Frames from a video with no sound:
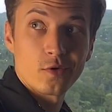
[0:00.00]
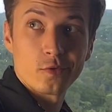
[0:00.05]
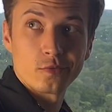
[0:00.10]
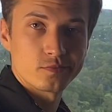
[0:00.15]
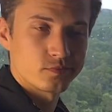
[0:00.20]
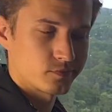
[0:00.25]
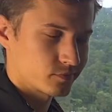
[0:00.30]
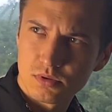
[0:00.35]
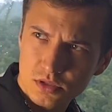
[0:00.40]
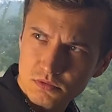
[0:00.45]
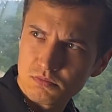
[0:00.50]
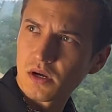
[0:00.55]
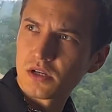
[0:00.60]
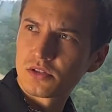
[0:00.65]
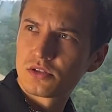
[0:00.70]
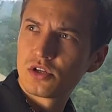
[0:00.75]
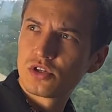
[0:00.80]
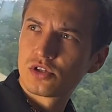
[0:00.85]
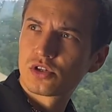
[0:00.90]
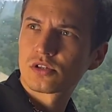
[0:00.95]
Oh, but my
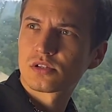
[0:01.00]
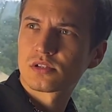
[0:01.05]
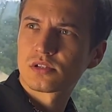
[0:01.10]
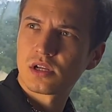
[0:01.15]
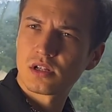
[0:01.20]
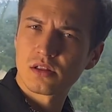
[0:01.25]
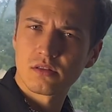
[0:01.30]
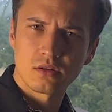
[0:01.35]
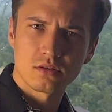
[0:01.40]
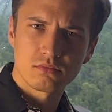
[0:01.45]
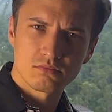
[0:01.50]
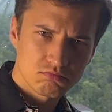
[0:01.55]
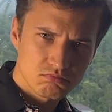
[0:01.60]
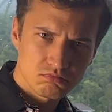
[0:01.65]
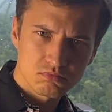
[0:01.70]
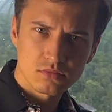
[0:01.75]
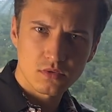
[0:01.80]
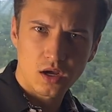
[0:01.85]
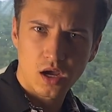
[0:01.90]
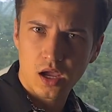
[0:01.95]
teacher said that
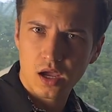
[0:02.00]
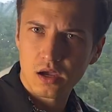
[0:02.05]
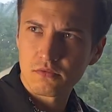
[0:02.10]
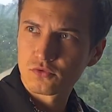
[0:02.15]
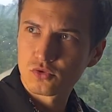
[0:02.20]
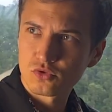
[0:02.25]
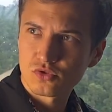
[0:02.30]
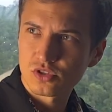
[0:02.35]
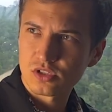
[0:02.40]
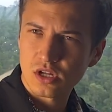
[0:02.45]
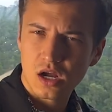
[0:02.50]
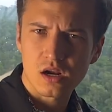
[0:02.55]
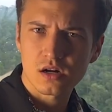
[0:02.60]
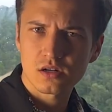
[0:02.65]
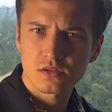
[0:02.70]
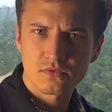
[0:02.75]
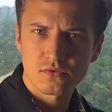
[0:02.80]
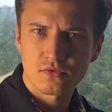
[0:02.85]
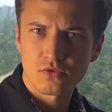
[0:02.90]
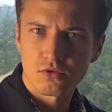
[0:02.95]
I have to
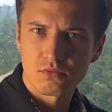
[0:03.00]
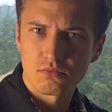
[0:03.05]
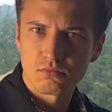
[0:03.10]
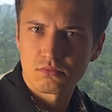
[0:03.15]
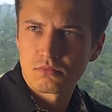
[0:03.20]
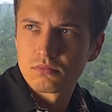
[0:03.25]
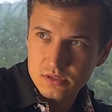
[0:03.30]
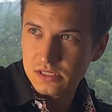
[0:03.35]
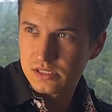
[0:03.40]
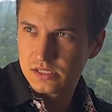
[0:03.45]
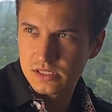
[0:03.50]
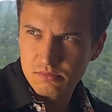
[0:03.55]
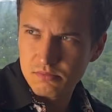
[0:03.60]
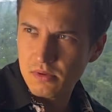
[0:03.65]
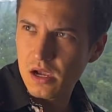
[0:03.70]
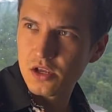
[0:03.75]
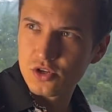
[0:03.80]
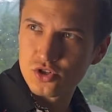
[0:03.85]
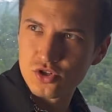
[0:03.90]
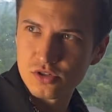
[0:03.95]
start from C
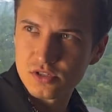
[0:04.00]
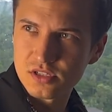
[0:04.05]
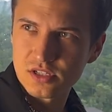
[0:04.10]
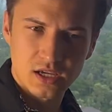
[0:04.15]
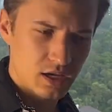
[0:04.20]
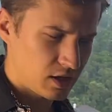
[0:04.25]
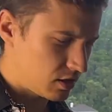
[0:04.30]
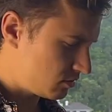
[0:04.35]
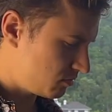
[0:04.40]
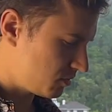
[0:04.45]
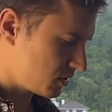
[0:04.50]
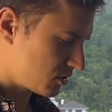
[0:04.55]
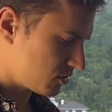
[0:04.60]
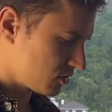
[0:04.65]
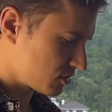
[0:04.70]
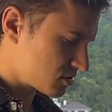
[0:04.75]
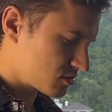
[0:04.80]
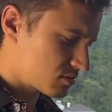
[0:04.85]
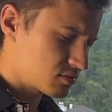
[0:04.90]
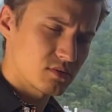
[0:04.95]
major scale
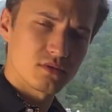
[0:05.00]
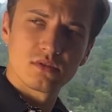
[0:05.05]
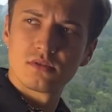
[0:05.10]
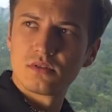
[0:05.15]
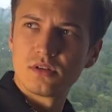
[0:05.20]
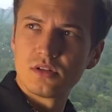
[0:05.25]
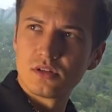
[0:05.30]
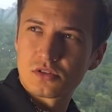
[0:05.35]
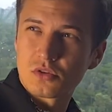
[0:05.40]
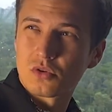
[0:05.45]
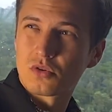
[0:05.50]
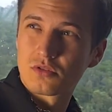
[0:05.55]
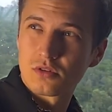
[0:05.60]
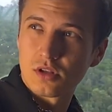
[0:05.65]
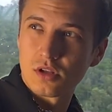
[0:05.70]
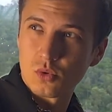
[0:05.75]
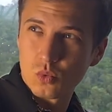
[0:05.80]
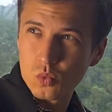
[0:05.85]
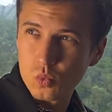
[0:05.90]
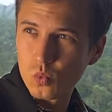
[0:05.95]
because it's
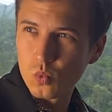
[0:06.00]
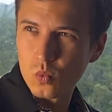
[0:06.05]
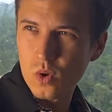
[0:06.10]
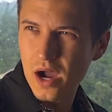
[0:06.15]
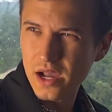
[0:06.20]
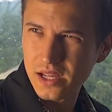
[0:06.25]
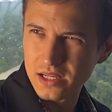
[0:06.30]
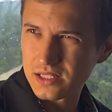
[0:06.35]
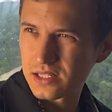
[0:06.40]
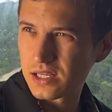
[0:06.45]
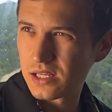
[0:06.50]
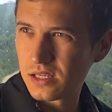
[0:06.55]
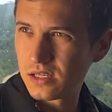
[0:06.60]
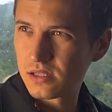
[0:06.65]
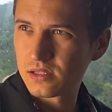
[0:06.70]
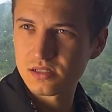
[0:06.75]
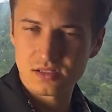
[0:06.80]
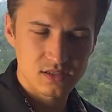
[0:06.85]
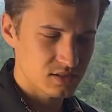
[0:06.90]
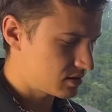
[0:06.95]
only white
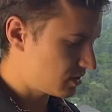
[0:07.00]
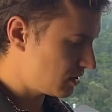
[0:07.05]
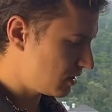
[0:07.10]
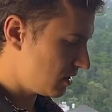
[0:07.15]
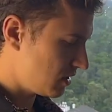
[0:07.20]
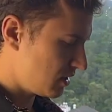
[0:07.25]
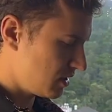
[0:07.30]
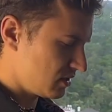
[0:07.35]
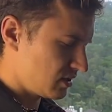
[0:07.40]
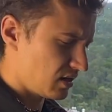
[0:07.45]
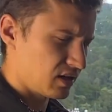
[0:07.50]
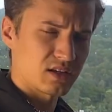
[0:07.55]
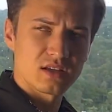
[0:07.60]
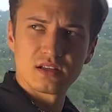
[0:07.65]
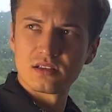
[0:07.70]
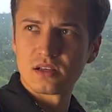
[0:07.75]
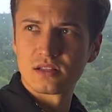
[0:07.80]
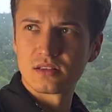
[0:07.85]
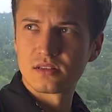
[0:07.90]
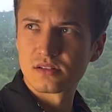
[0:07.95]
keys and I
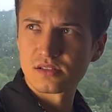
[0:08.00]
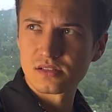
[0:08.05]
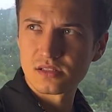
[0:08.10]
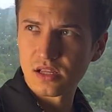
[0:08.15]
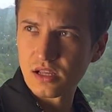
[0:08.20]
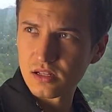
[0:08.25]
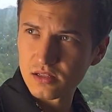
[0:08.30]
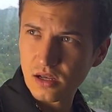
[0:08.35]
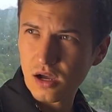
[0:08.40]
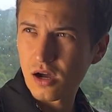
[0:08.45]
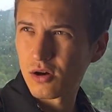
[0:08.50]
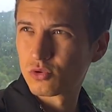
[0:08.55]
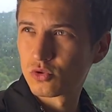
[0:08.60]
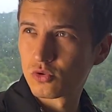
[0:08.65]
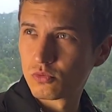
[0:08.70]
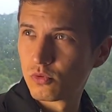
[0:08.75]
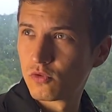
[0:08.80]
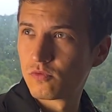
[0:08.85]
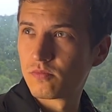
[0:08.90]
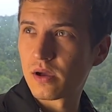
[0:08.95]
can understand how
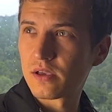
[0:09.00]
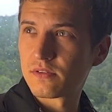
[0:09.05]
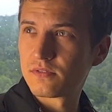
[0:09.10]
to move my